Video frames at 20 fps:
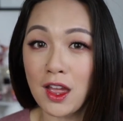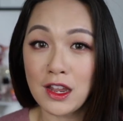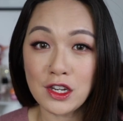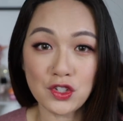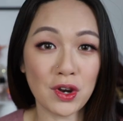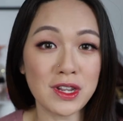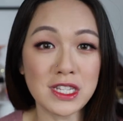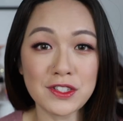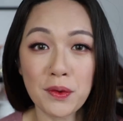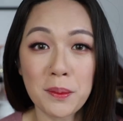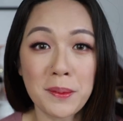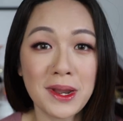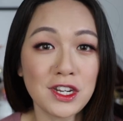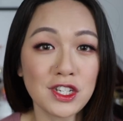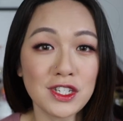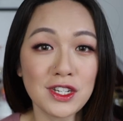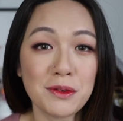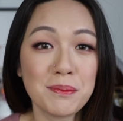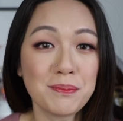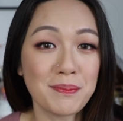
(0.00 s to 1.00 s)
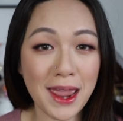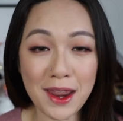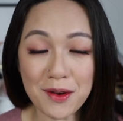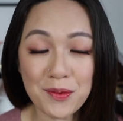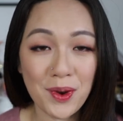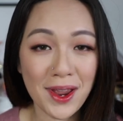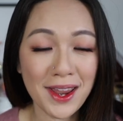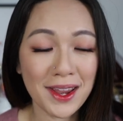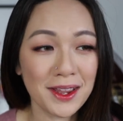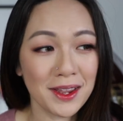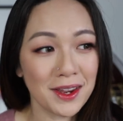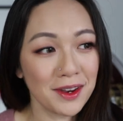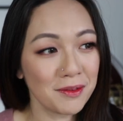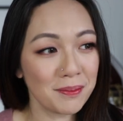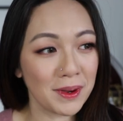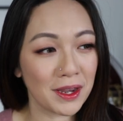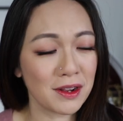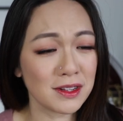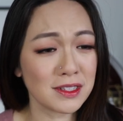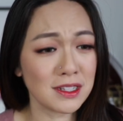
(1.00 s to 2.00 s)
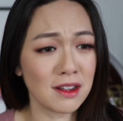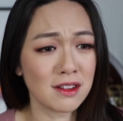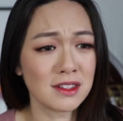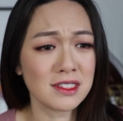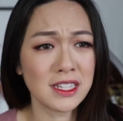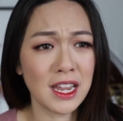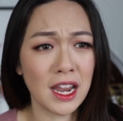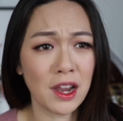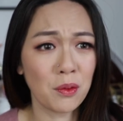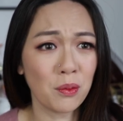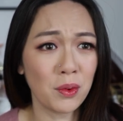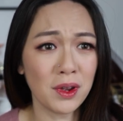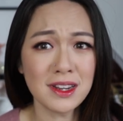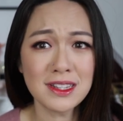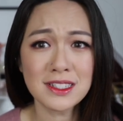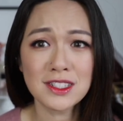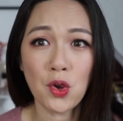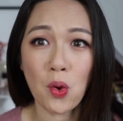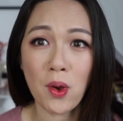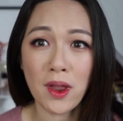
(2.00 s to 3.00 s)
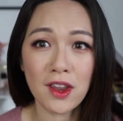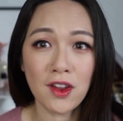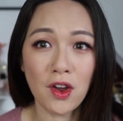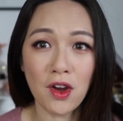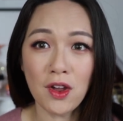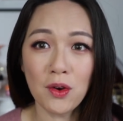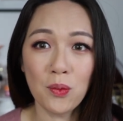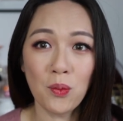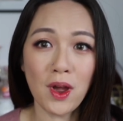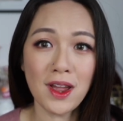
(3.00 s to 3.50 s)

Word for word: transformation bandwagon because I was like what is going on?